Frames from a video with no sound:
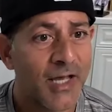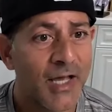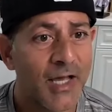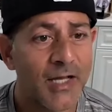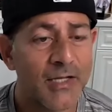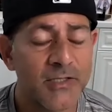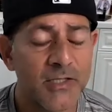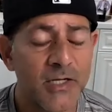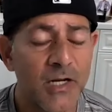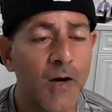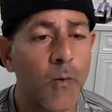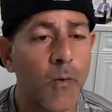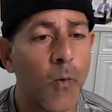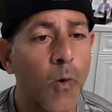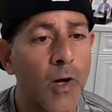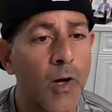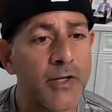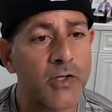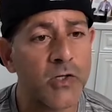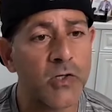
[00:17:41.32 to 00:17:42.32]
It's not
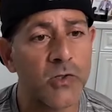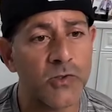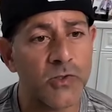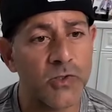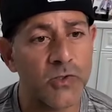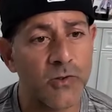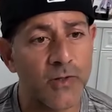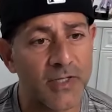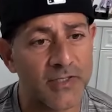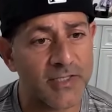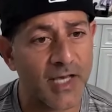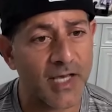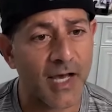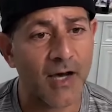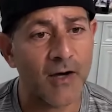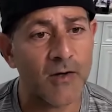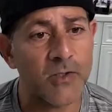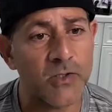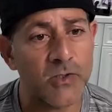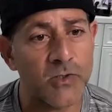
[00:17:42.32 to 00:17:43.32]
what you do, it's
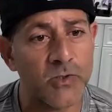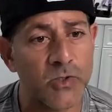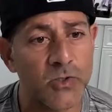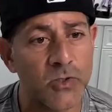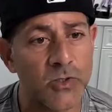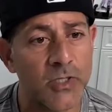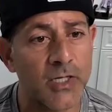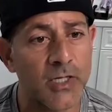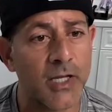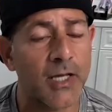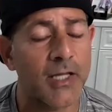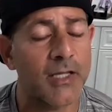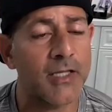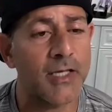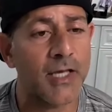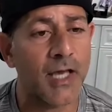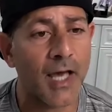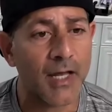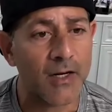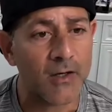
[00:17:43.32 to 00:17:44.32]
how you do it and
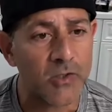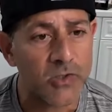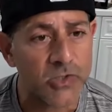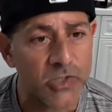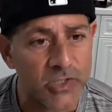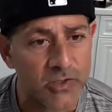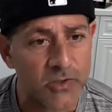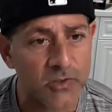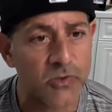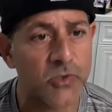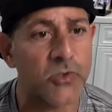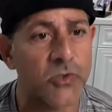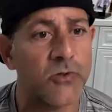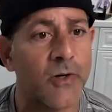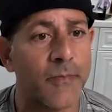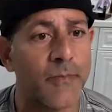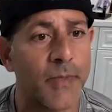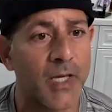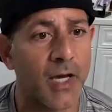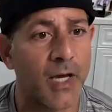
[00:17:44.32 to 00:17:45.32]
the energy you
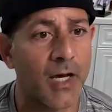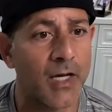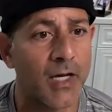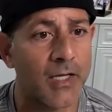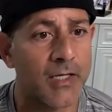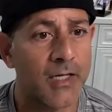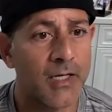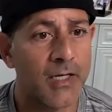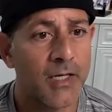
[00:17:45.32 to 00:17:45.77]
do it behind.